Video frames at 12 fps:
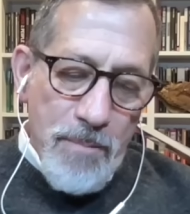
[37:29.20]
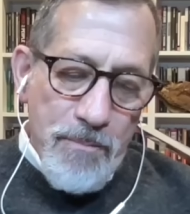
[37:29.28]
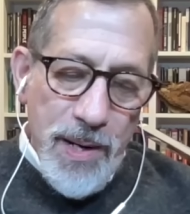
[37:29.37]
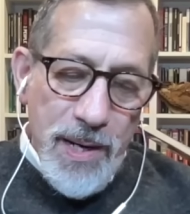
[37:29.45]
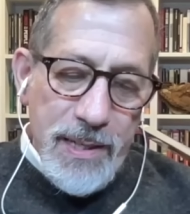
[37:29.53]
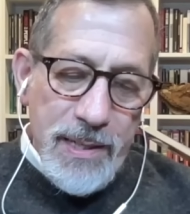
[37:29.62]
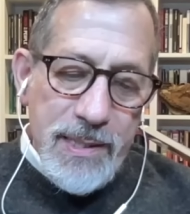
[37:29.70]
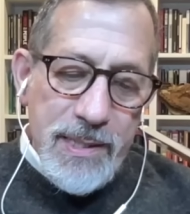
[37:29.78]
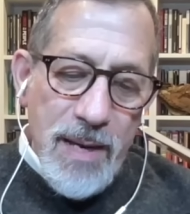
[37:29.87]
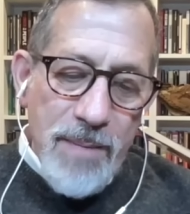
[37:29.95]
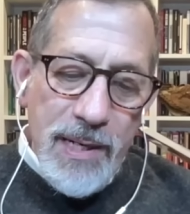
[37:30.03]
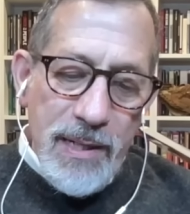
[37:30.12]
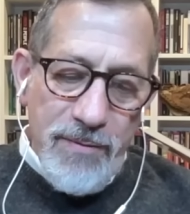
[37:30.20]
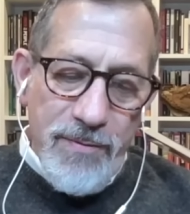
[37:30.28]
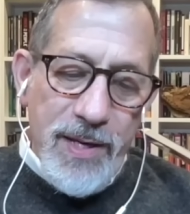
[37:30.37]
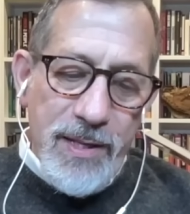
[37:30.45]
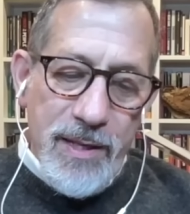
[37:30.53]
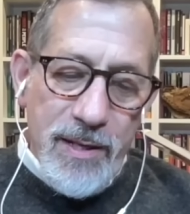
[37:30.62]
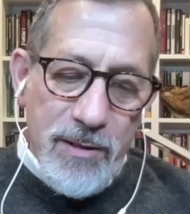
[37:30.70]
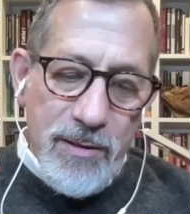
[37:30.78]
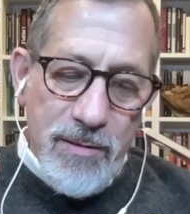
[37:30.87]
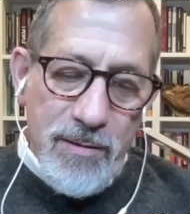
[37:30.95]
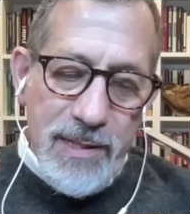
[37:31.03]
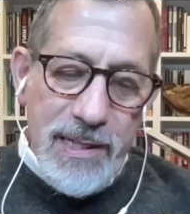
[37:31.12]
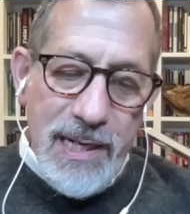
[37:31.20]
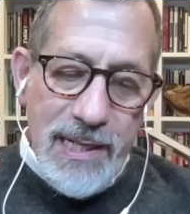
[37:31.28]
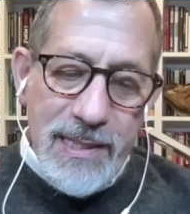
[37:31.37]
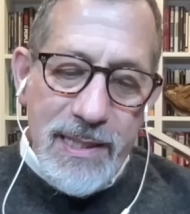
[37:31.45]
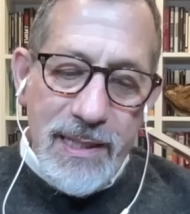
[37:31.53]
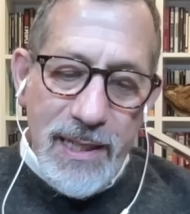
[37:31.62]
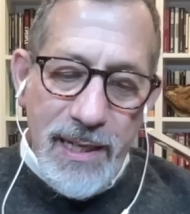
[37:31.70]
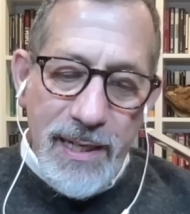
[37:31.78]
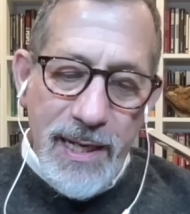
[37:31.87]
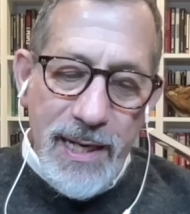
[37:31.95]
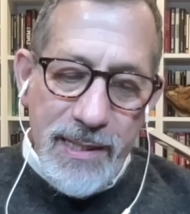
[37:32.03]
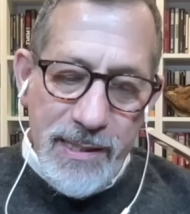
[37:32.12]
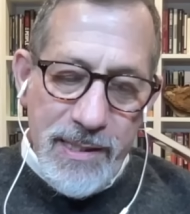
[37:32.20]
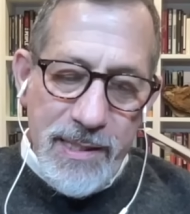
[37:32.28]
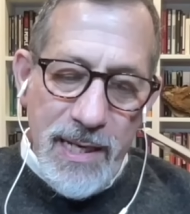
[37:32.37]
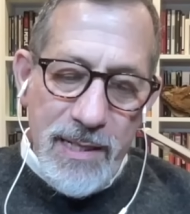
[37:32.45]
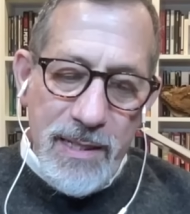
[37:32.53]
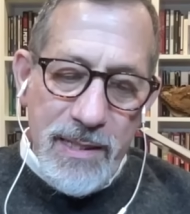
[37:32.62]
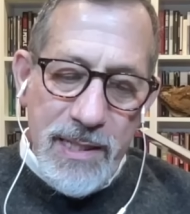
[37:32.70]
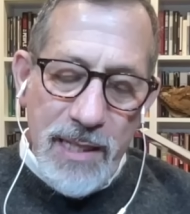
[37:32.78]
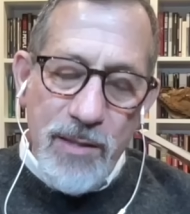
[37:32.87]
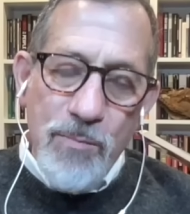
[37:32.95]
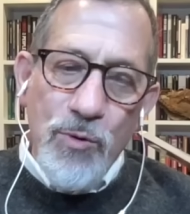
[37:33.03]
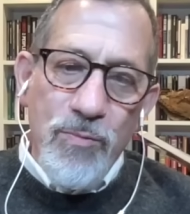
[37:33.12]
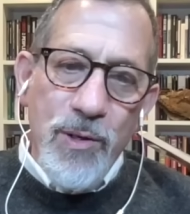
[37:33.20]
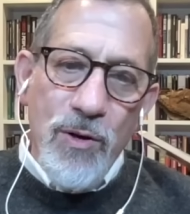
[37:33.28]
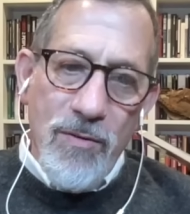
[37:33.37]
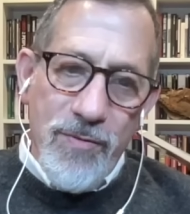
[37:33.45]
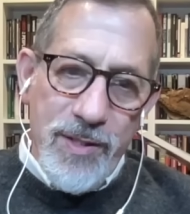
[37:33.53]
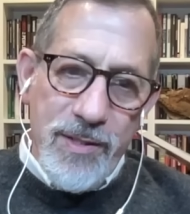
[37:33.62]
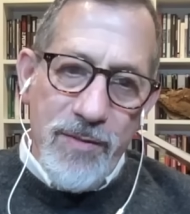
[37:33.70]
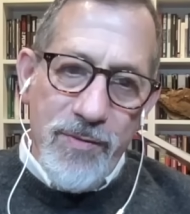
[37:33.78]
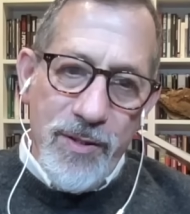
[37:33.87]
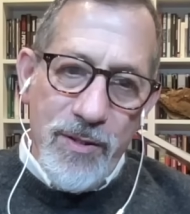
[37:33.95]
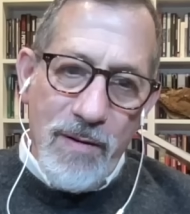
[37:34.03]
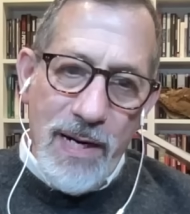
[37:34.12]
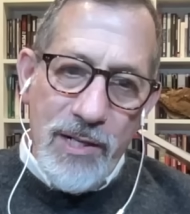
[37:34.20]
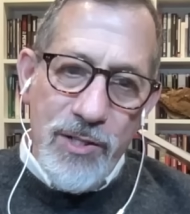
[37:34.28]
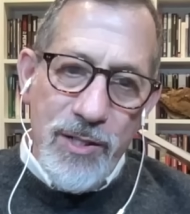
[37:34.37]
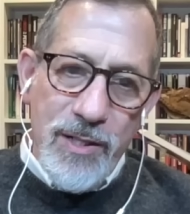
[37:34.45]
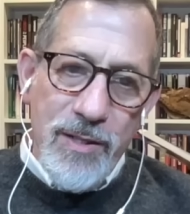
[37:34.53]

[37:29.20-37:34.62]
But a seminal event that occurred in 1988 set the movement off in a different direction.